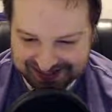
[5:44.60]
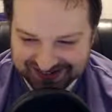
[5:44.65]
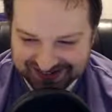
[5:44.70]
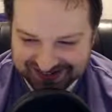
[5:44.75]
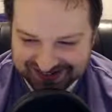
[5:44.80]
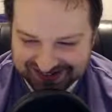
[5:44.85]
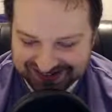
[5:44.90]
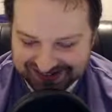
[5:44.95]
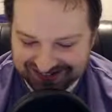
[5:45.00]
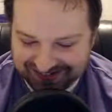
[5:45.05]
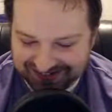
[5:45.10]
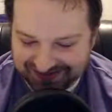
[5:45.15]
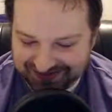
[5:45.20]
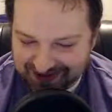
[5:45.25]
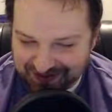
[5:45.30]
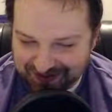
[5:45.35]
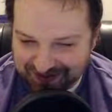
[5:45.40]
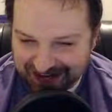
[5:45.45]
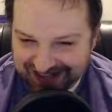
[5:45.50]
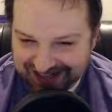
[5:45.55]
oh,
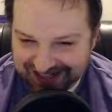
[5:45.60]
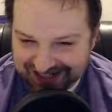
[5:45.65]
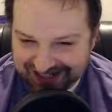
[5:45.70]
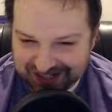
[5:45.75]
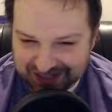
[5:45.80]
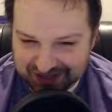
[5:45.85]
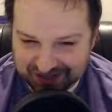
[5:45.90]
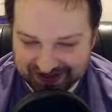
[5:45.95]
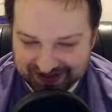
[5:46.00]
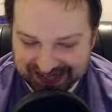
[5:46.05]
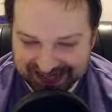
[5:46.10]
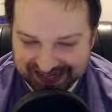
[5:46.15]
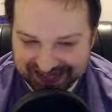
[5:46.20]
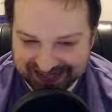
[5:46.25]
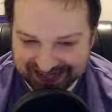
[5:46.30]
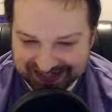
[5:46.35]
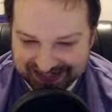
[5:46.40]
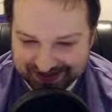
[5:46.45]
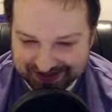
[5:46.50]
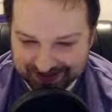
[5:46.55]
my mind just
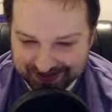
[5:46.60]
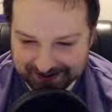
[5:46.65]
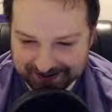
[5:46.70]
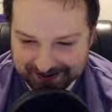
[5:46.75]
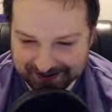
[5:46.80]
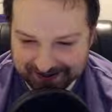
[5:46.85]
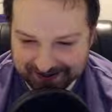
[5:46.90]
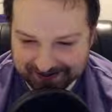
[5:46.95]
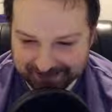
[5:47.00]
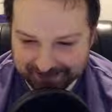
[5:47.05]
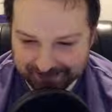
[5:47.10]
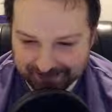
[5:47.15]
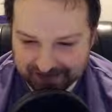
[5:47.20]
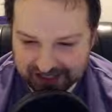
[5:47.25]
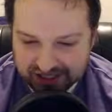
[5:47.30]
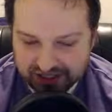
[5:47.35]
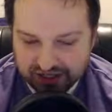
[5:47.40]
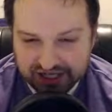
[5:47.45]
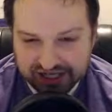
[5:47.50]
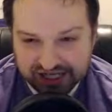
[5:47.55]
blanked.
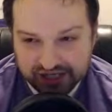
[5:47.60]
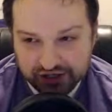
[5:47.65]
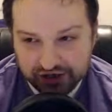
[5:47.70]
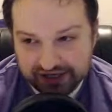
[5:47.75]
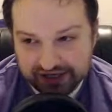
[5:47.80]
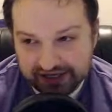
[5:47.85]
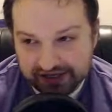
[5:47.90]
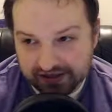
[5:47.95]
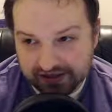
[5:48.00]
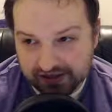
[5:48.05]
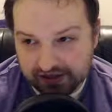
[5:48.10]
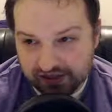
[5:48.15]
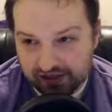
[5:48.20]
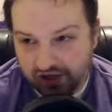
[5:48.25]
It's not like you can